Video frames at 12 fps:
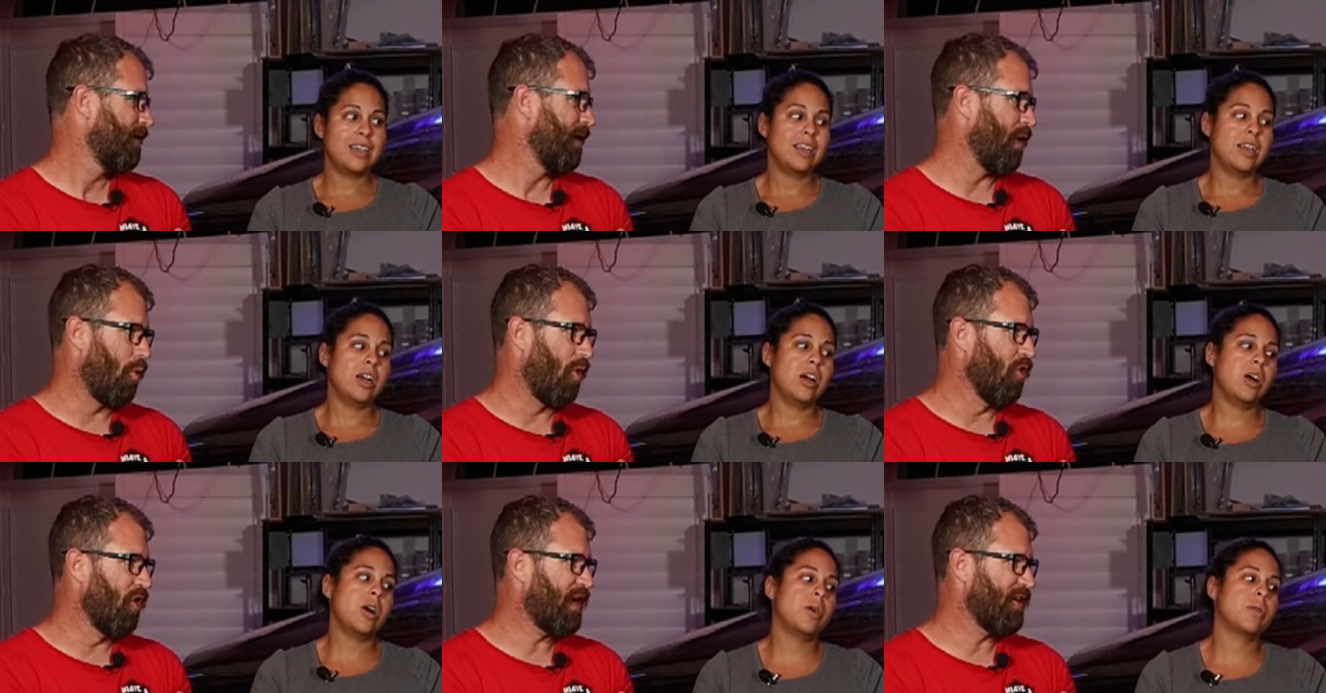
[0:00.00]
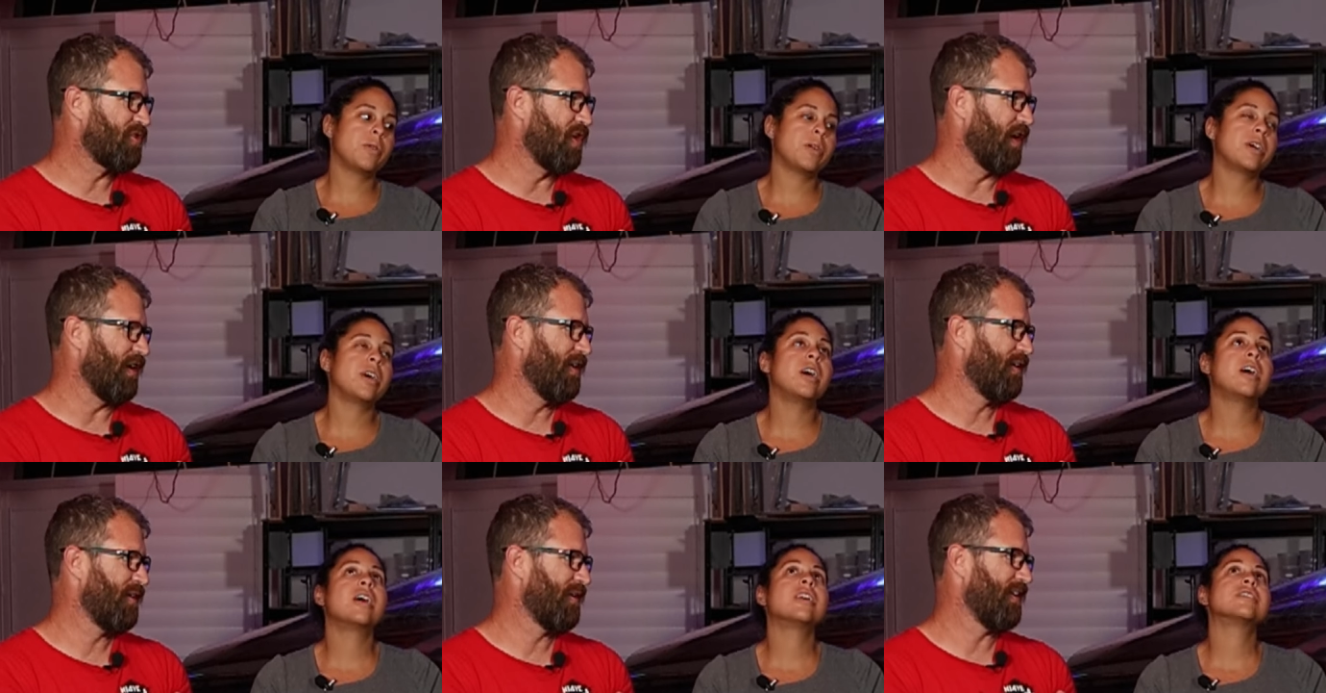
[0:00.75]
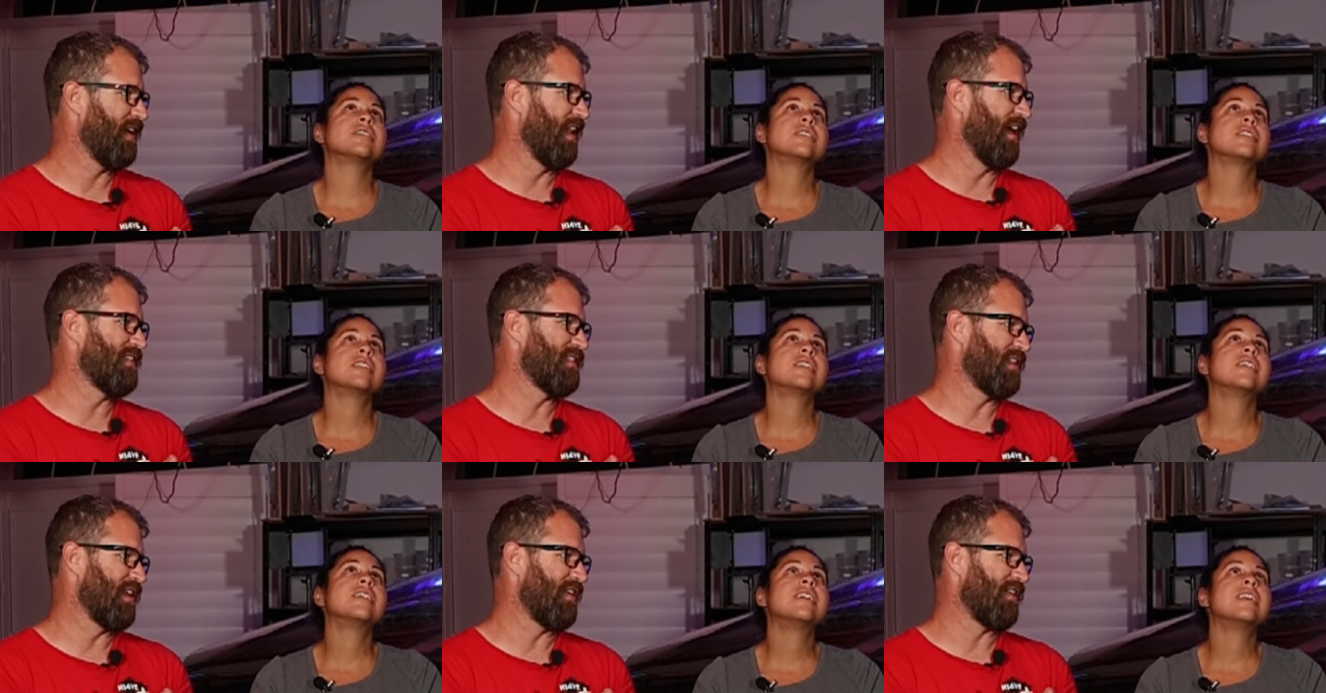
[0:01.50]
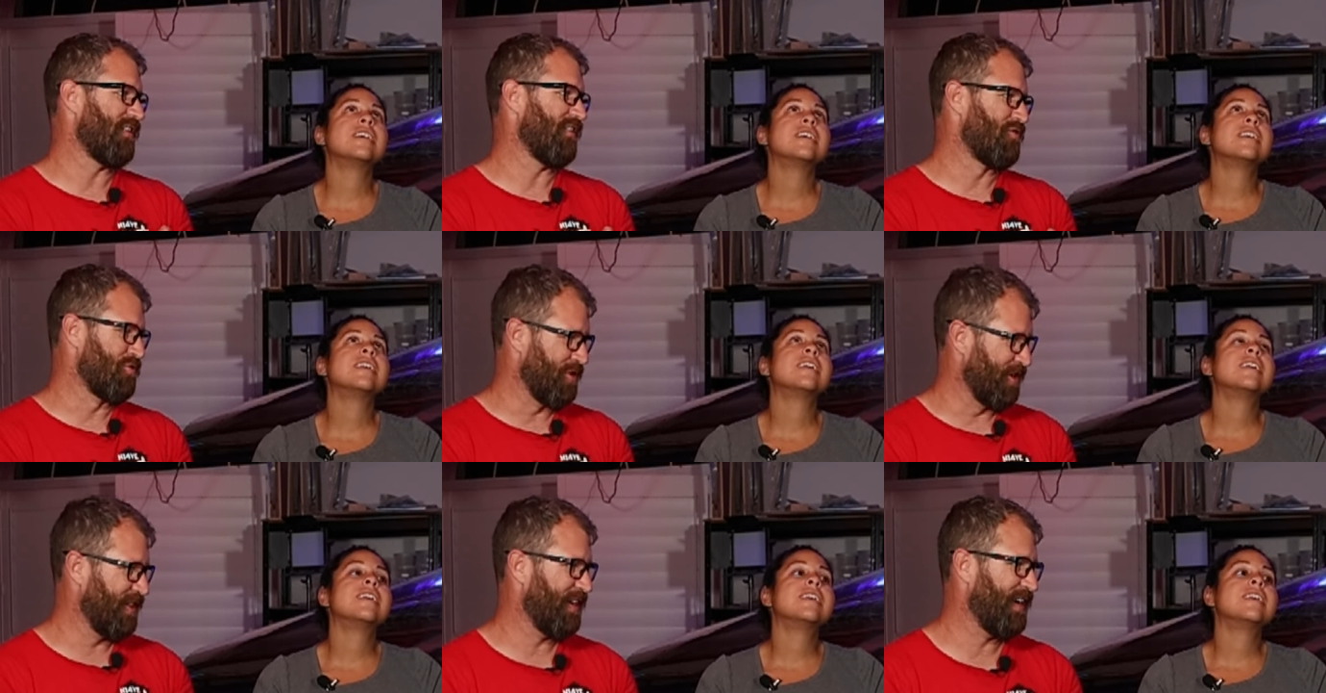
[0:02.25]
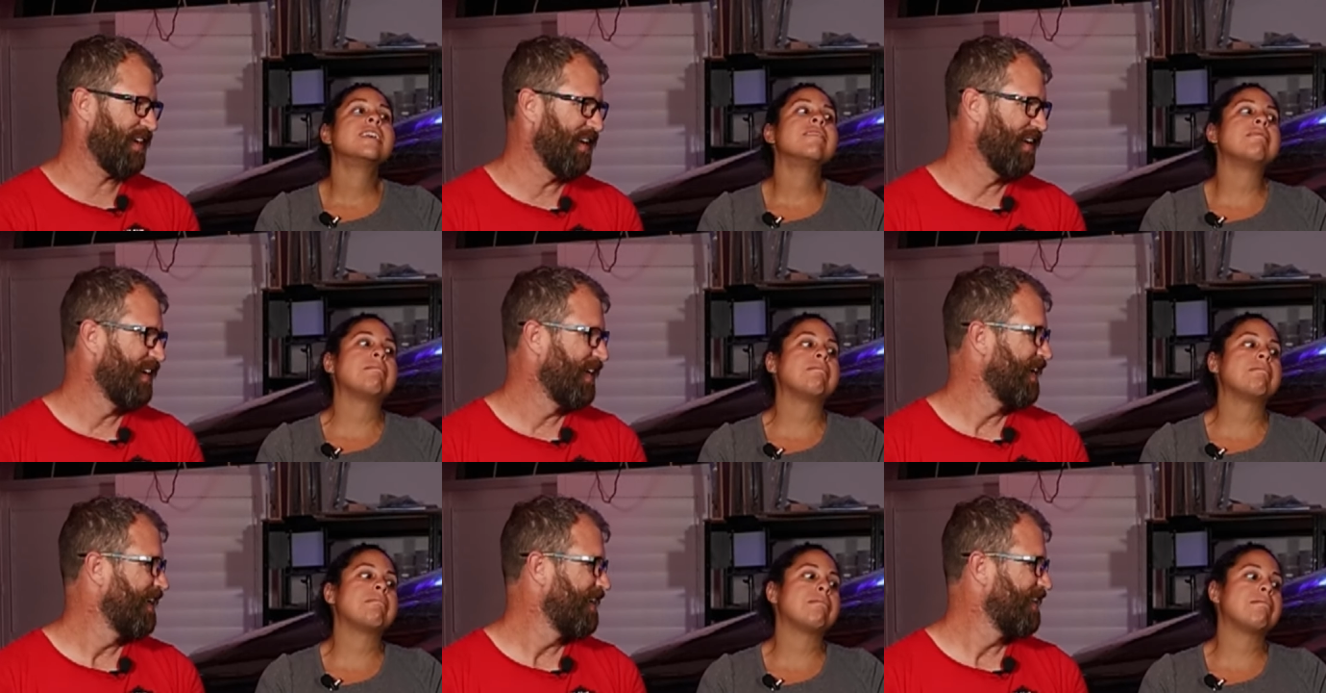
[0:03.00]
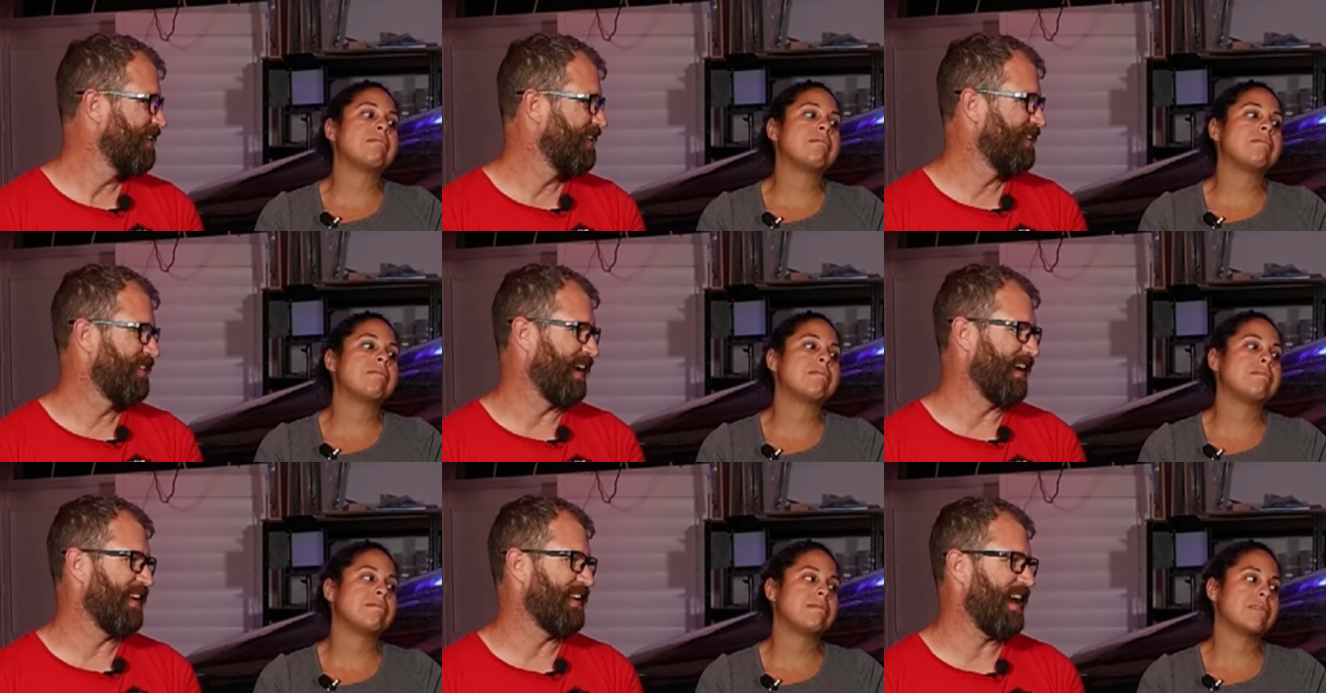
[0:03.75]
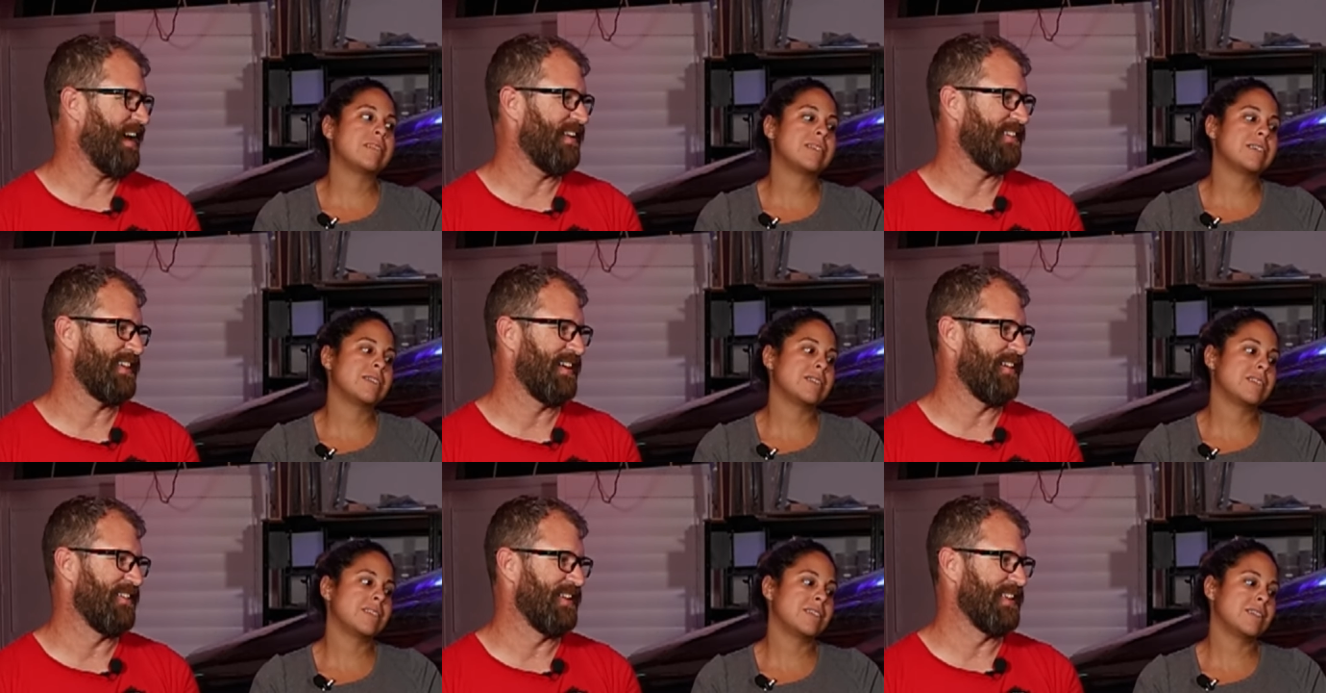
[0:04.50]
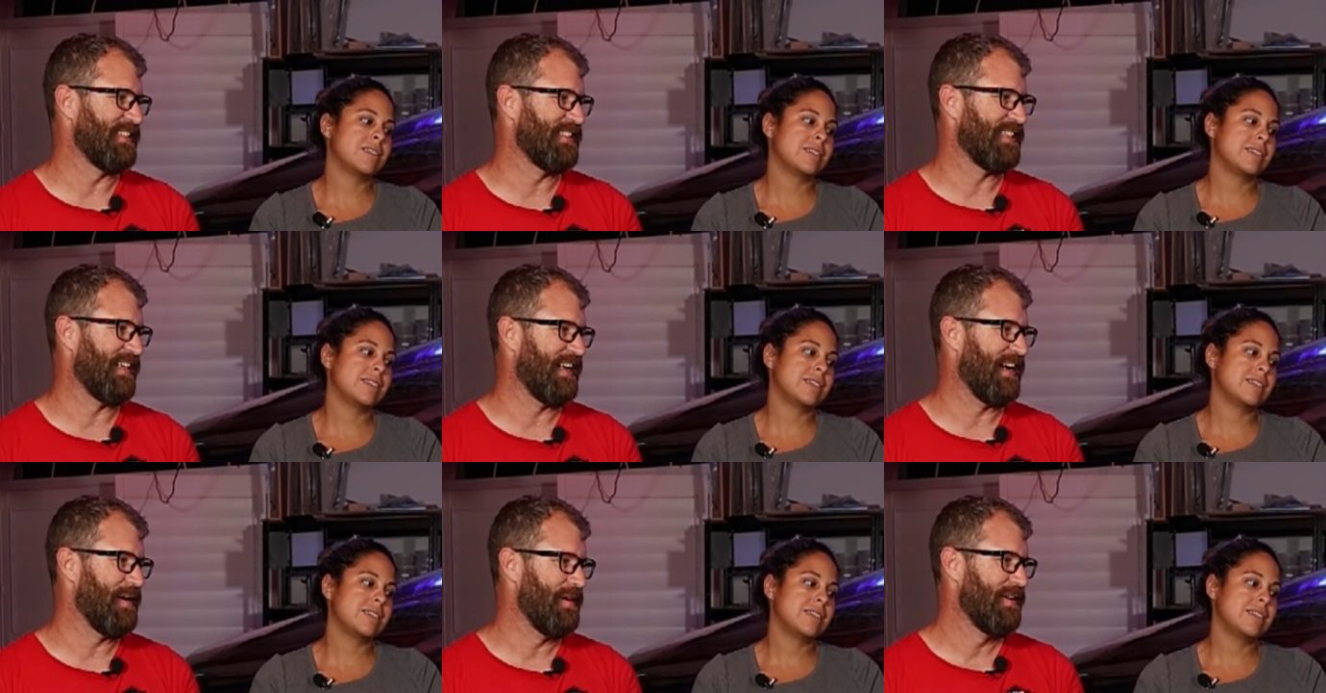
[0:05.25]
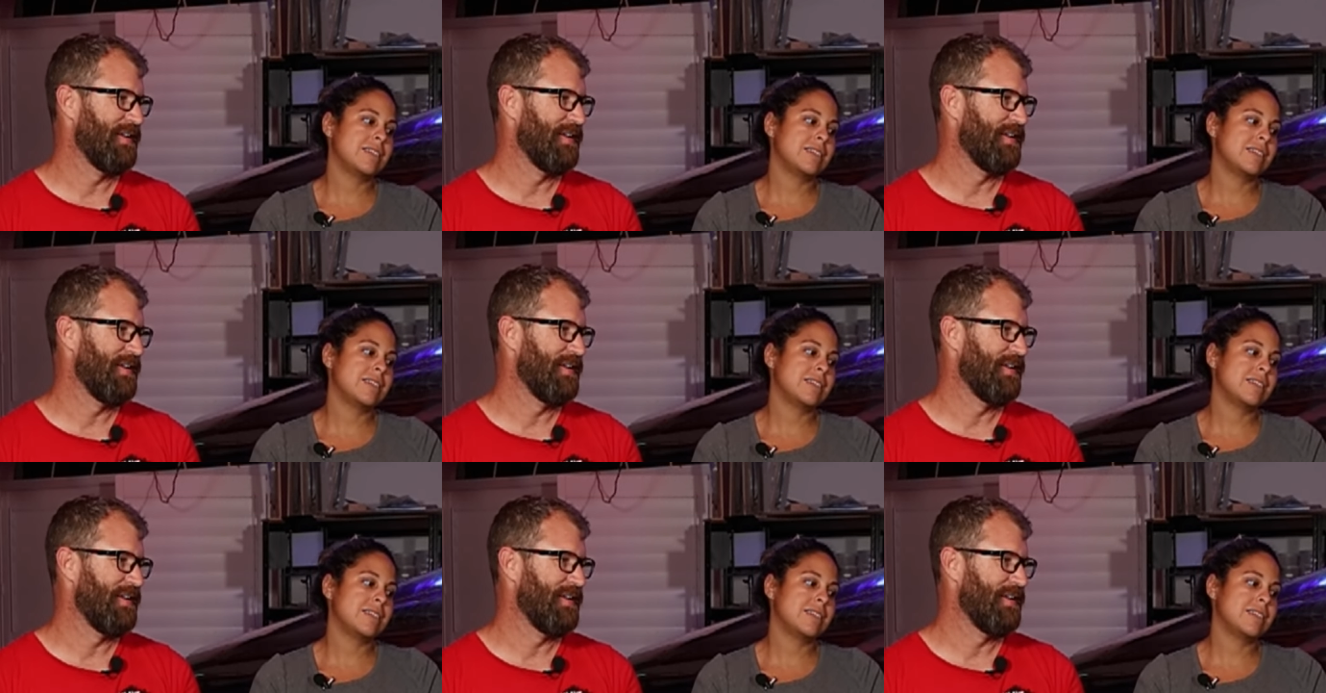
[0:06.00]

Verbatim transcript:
Speaker 1: It won't look as good unless they're really taken down. So it's uh,